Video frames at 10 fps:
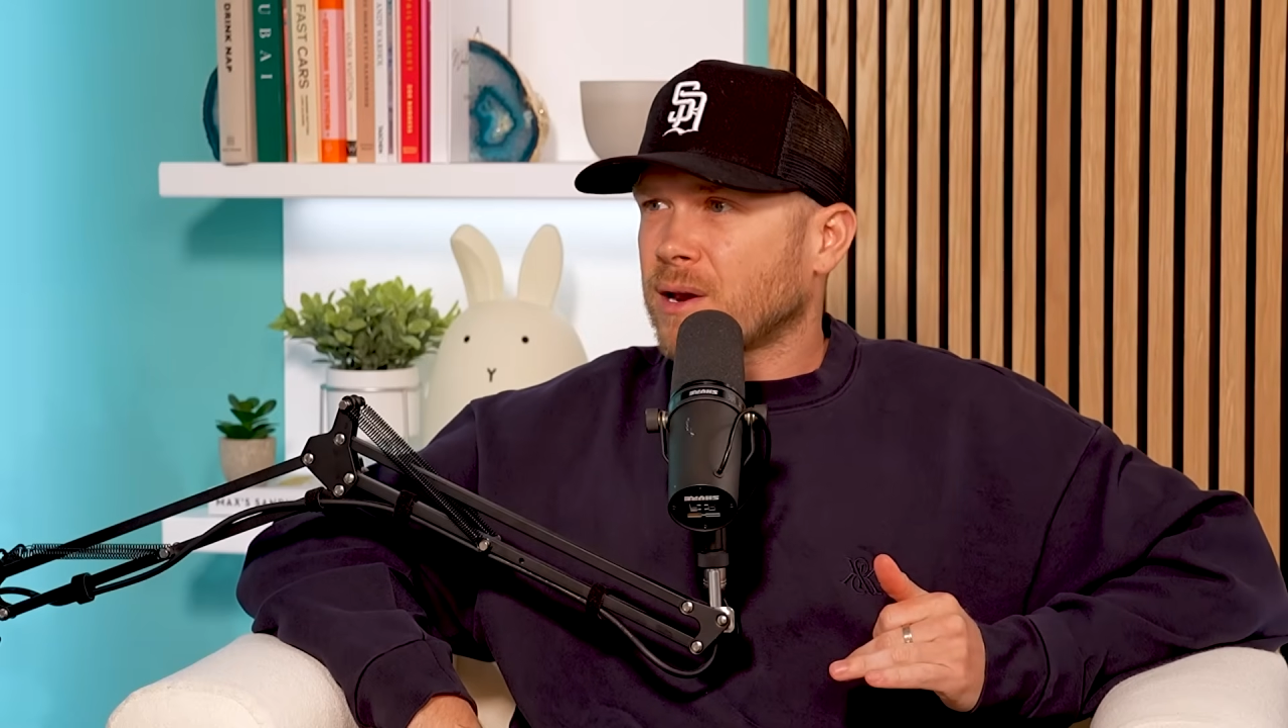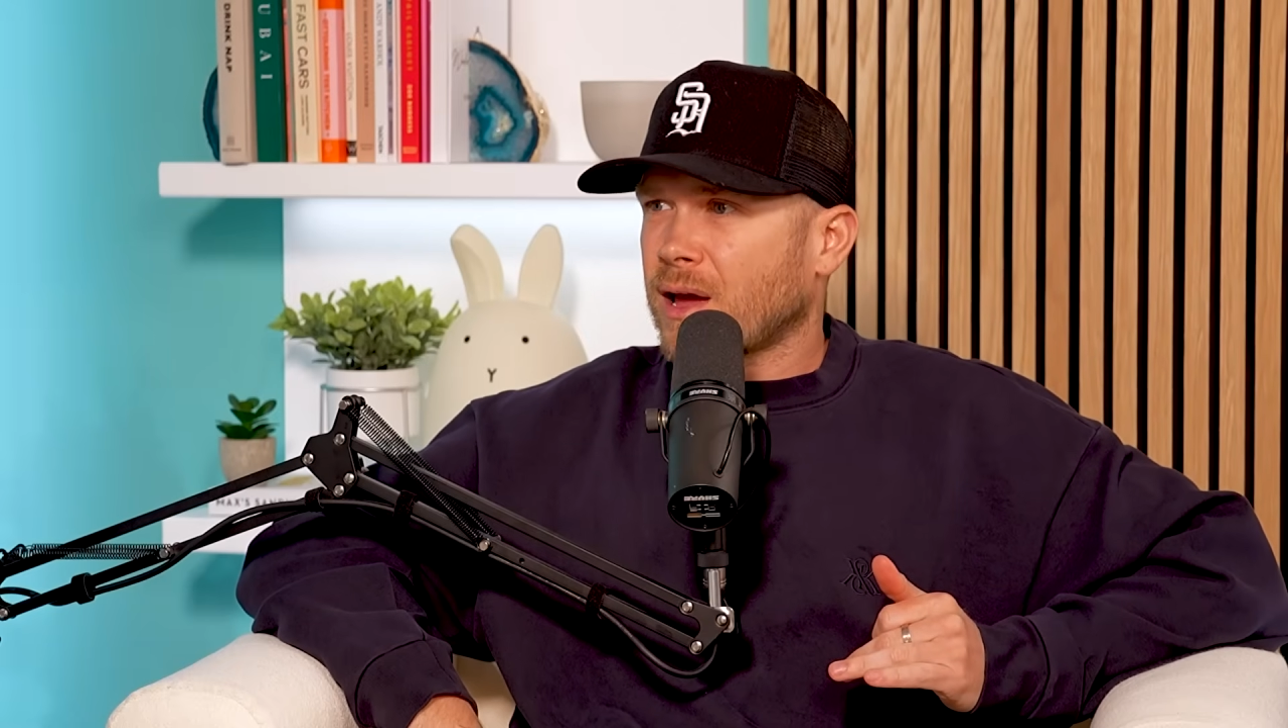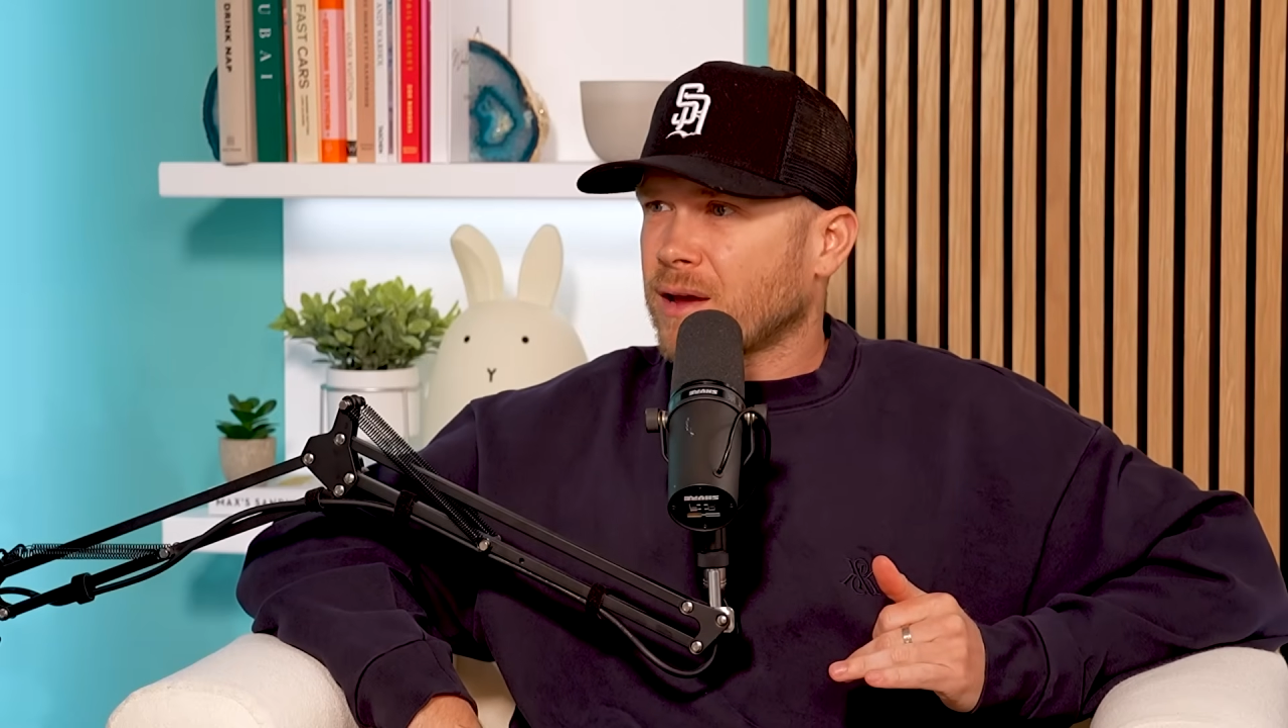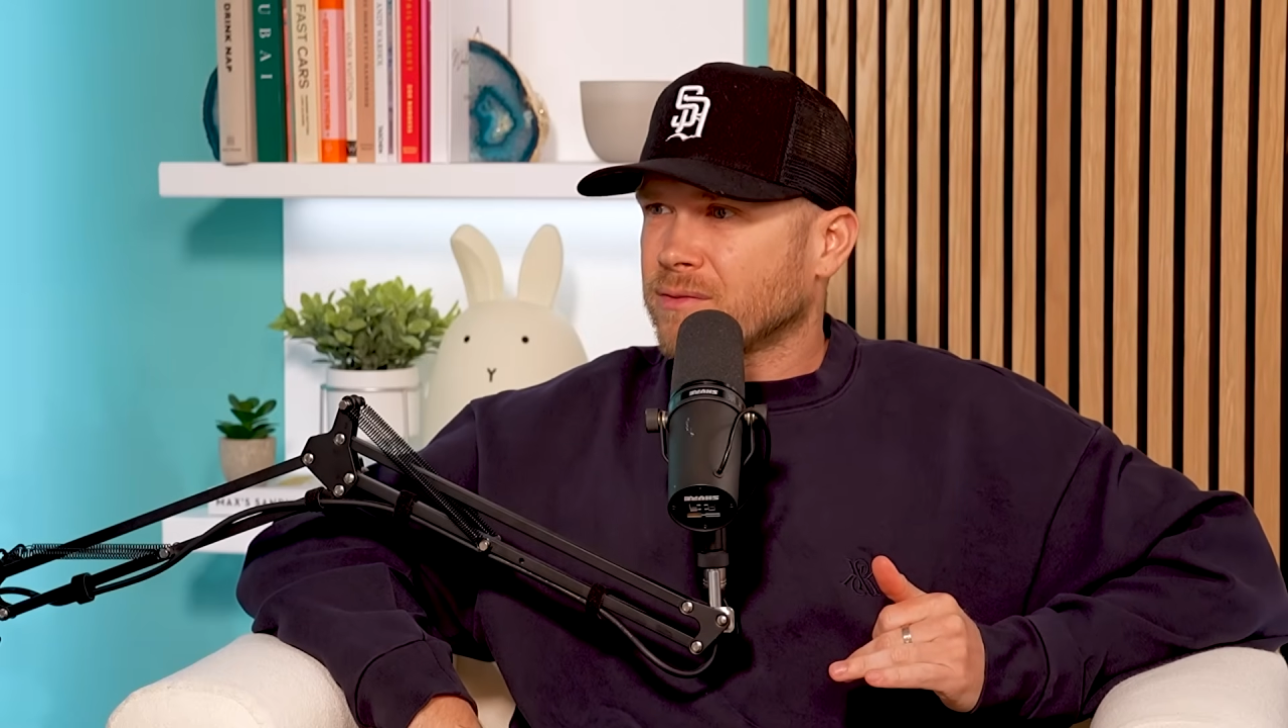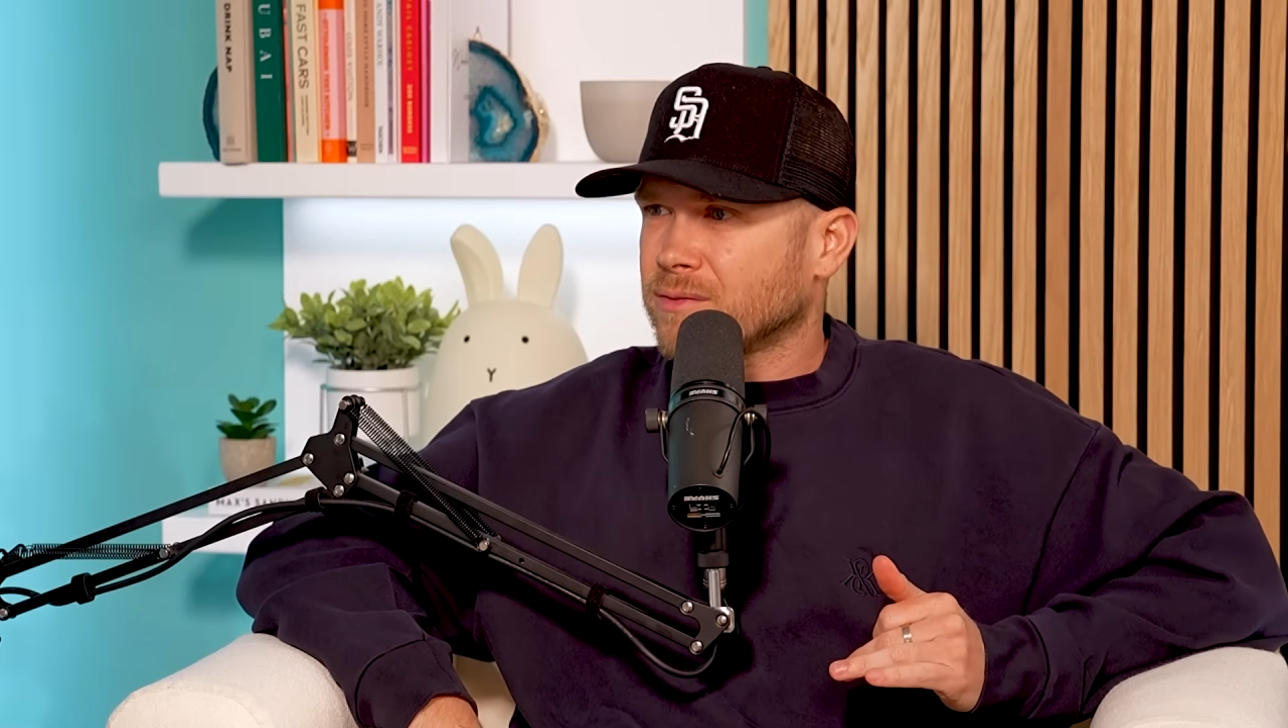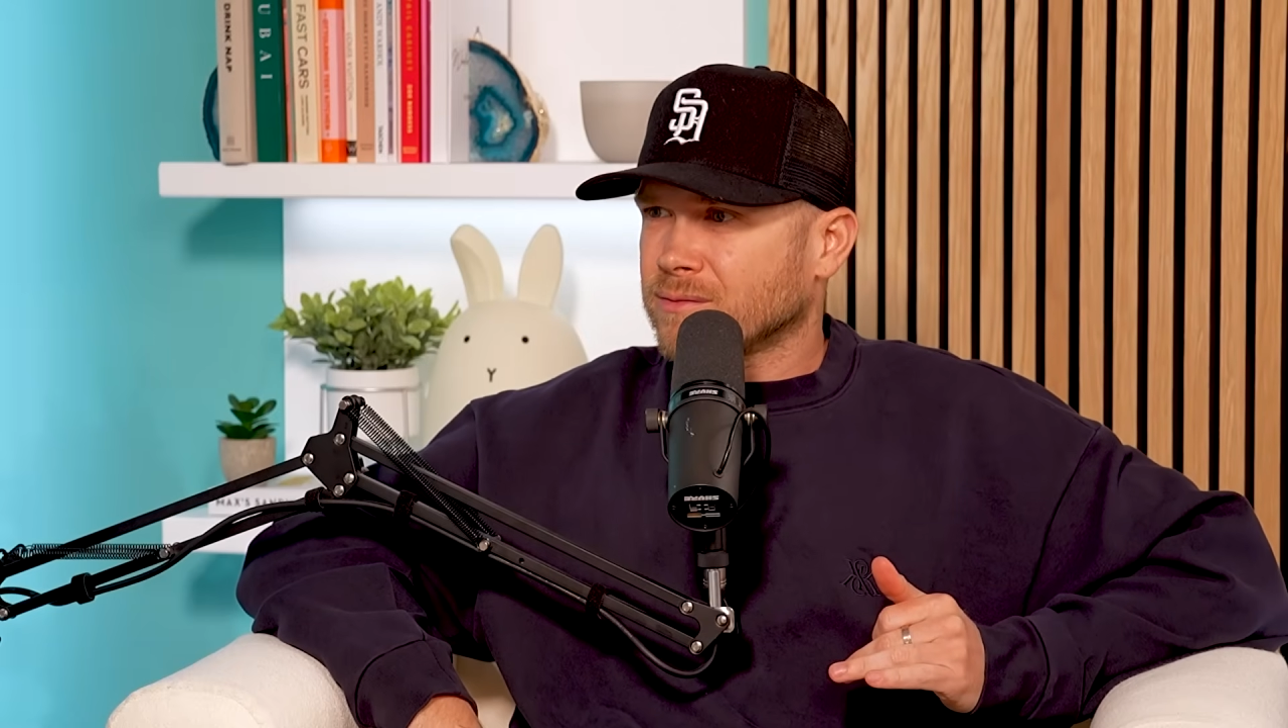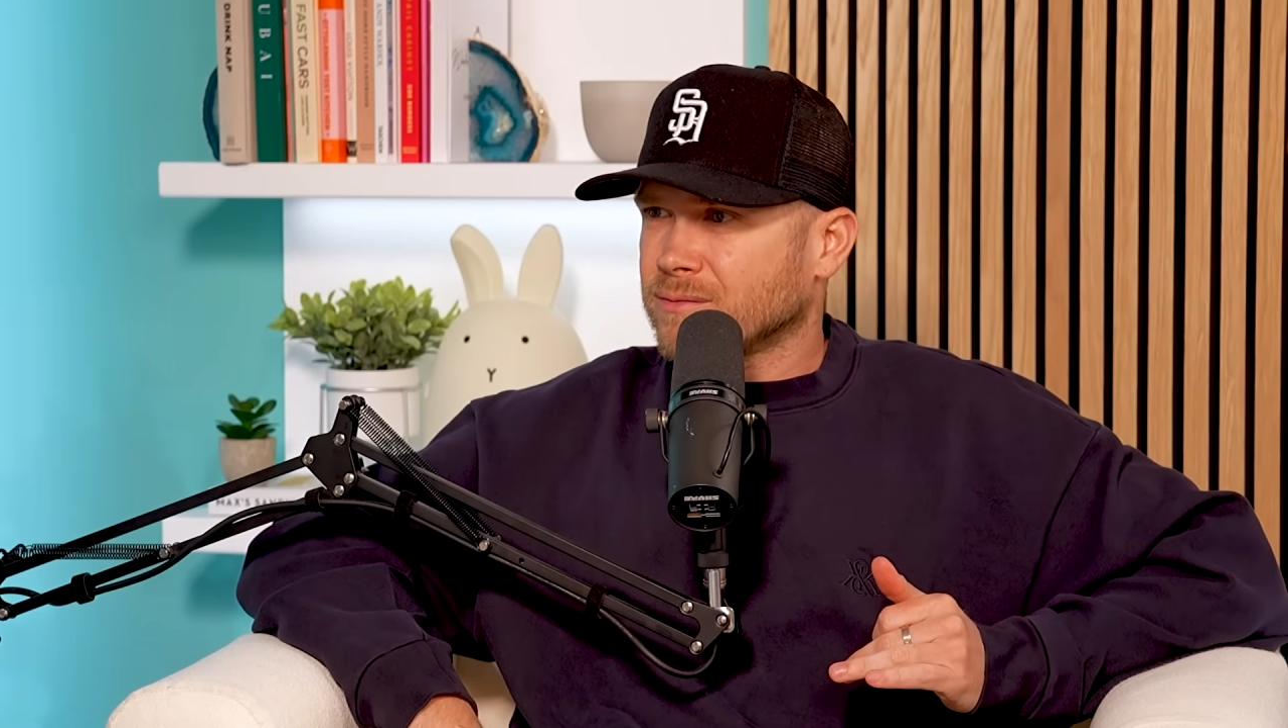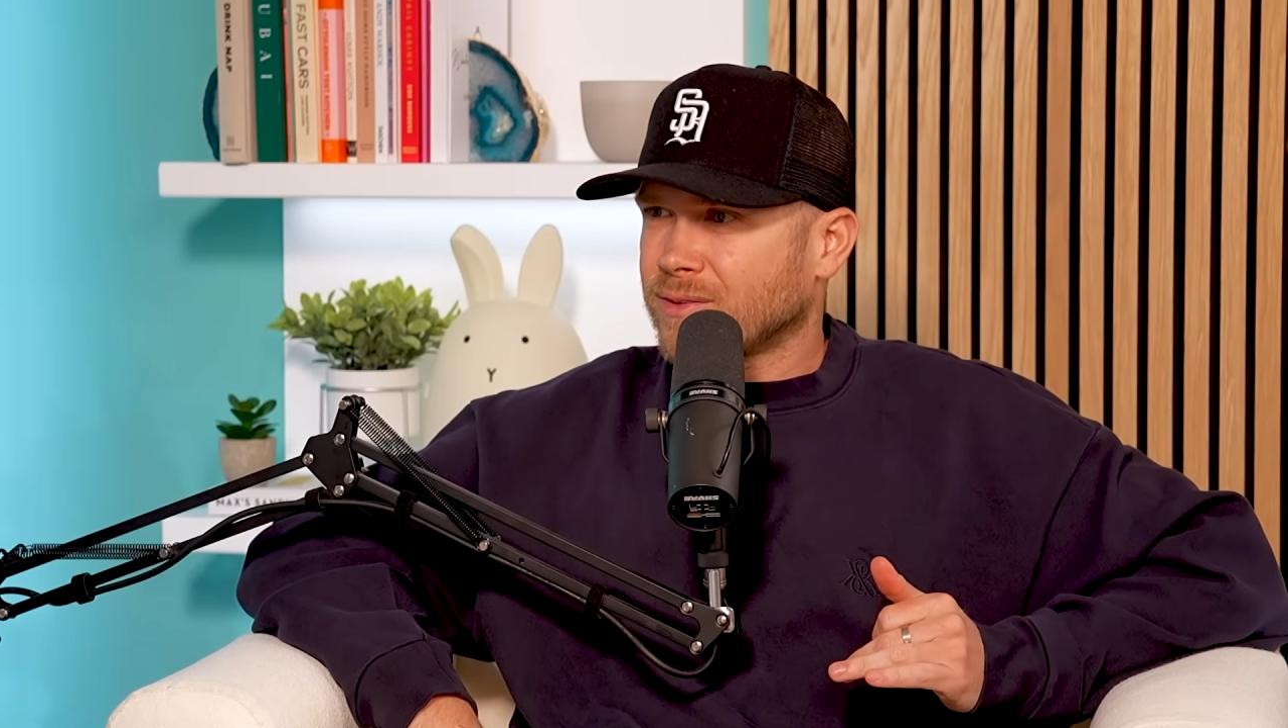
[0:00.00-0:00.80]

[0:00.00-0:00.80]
my life.